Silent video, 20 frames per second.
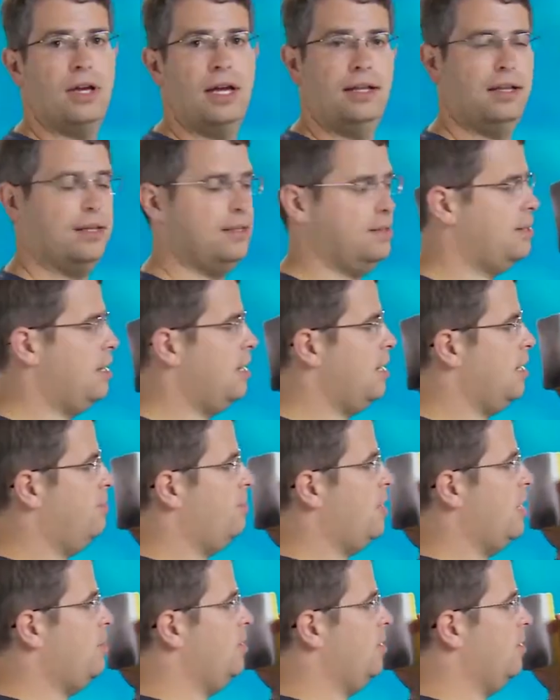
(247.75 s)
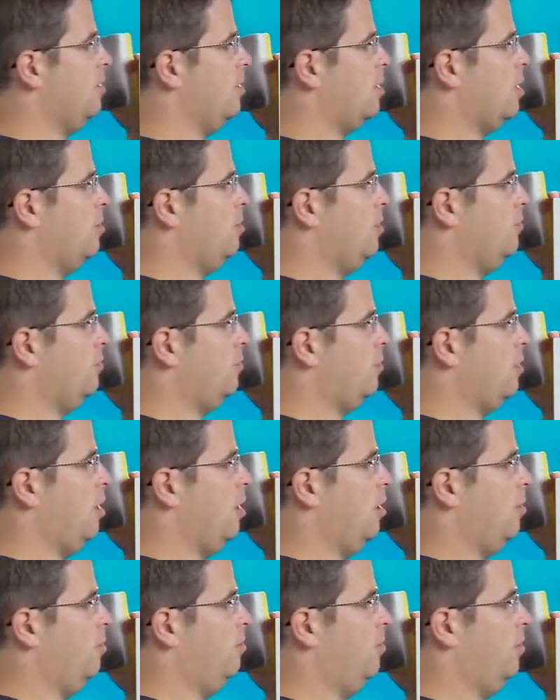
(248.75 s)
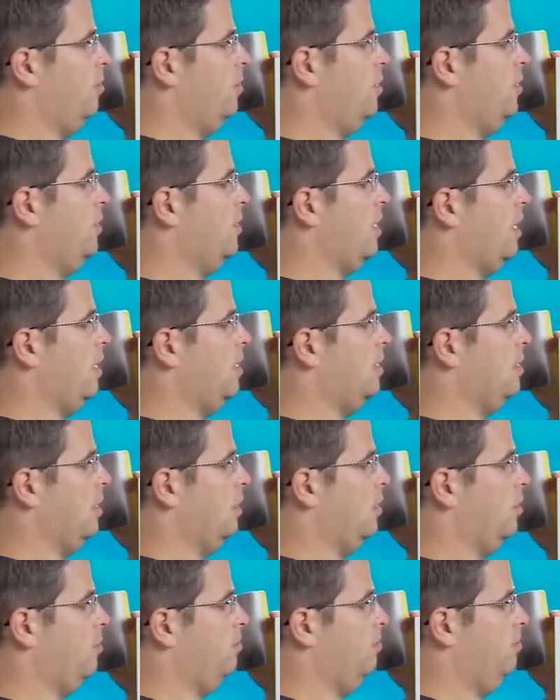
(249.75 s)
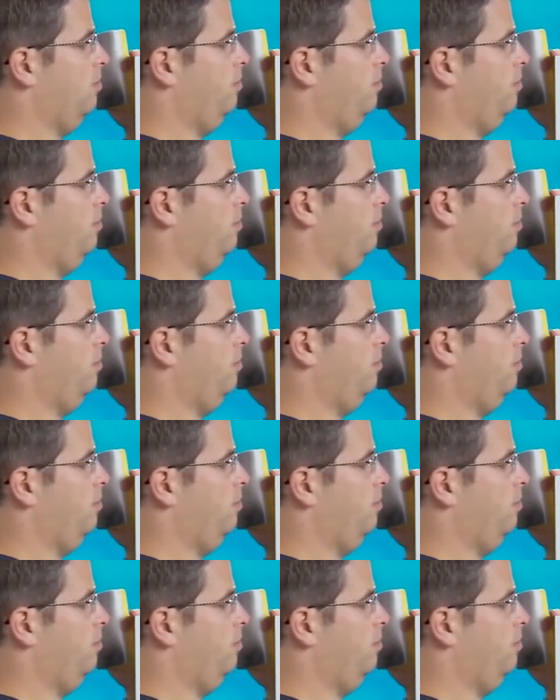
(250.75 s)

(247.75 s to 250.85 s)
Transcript: and let's say maybe they're coming from the United Kingdom.